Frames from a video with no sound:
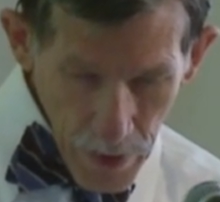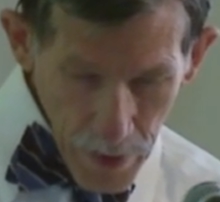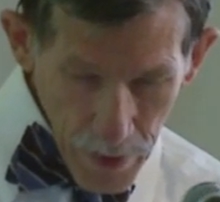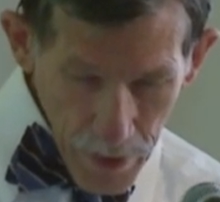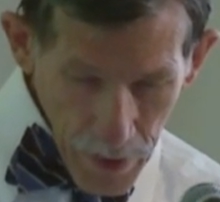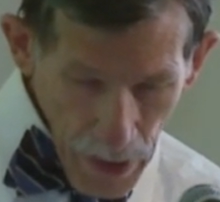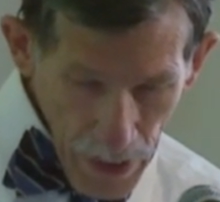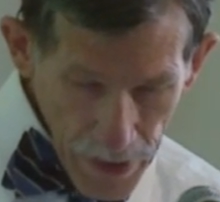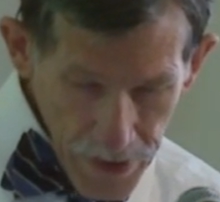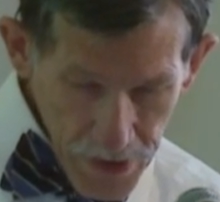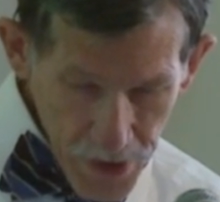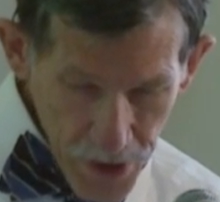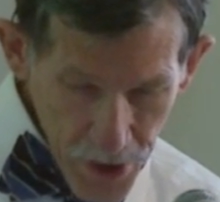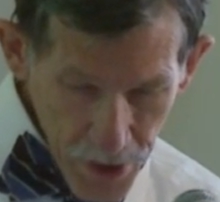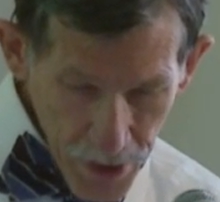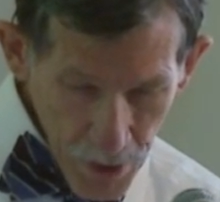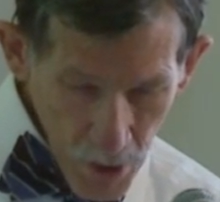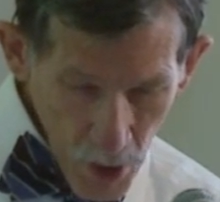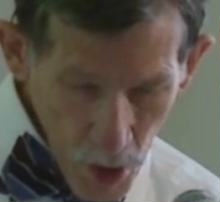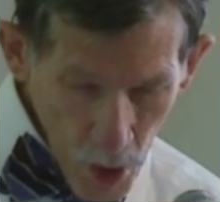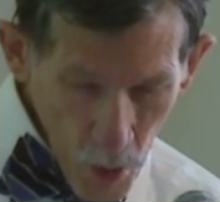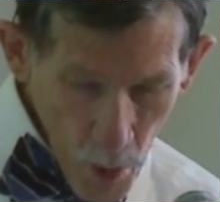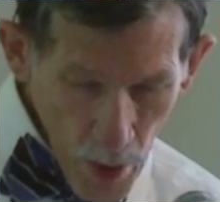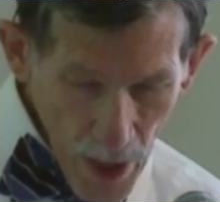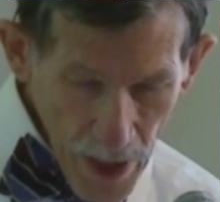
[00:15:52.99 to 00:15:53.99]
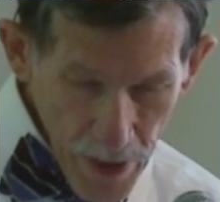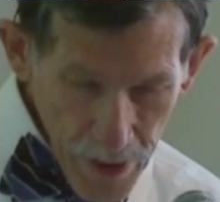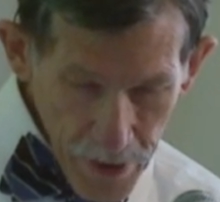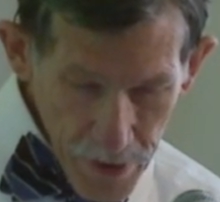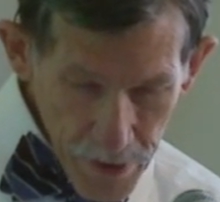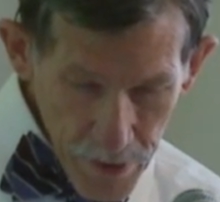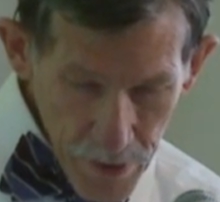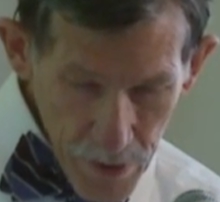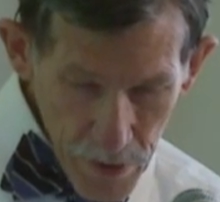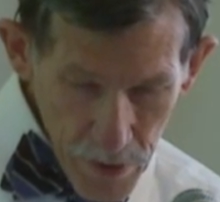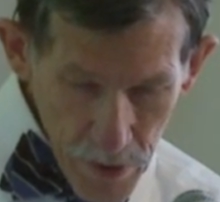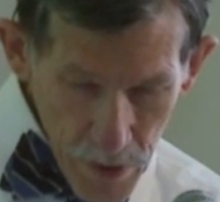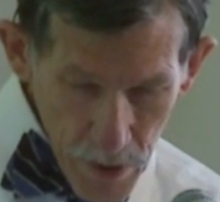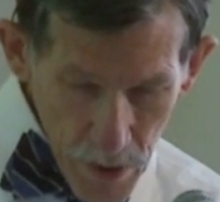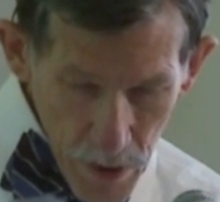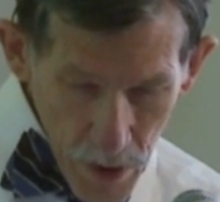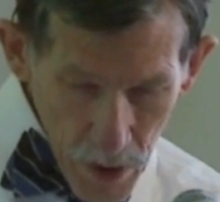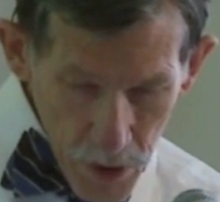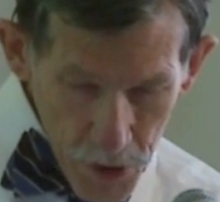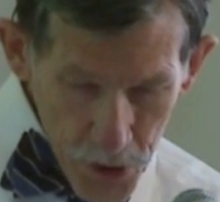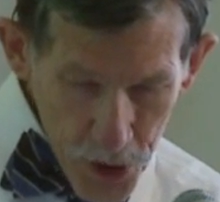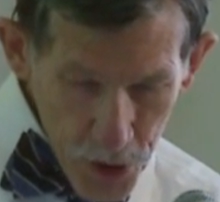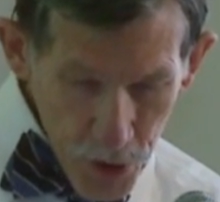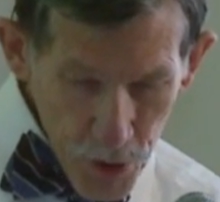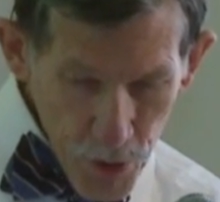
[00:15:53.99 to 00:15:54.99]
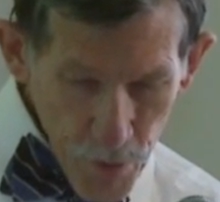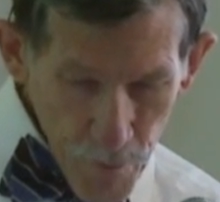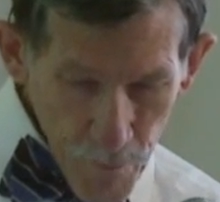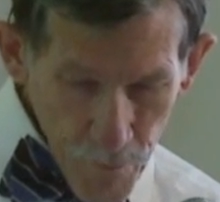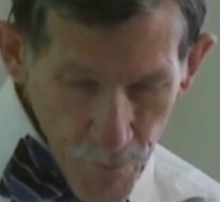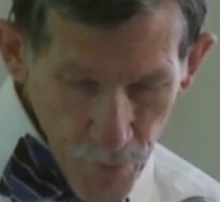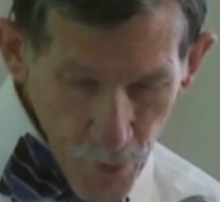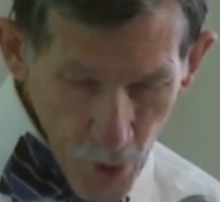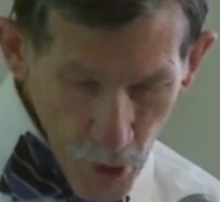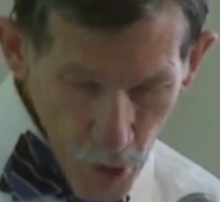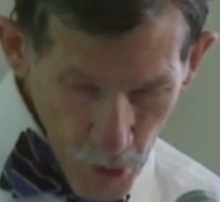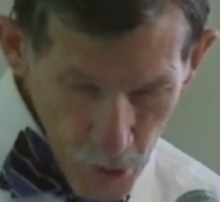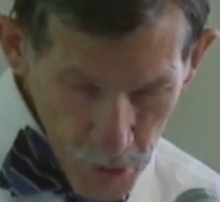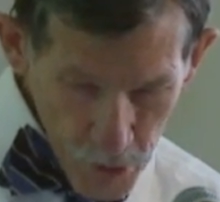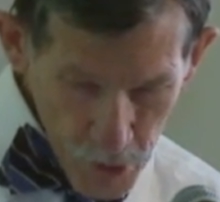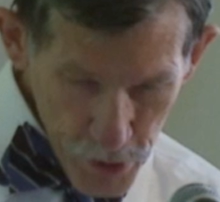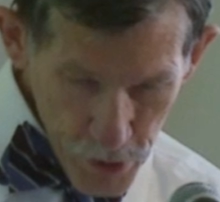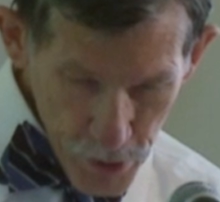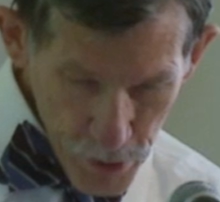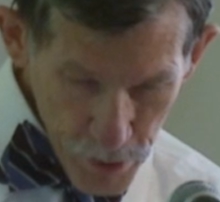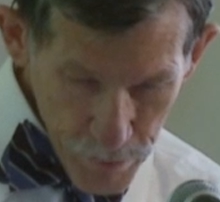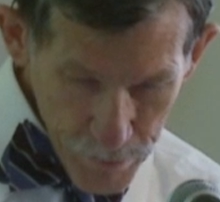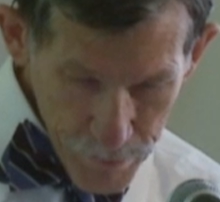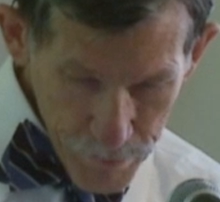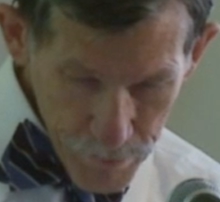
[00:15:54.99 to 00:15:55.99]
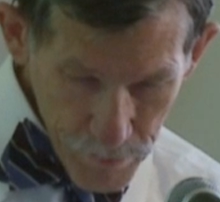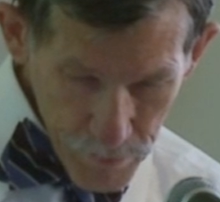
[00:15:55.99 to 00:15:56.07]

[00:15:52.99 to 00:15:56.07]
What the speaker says: 1908, June 1st,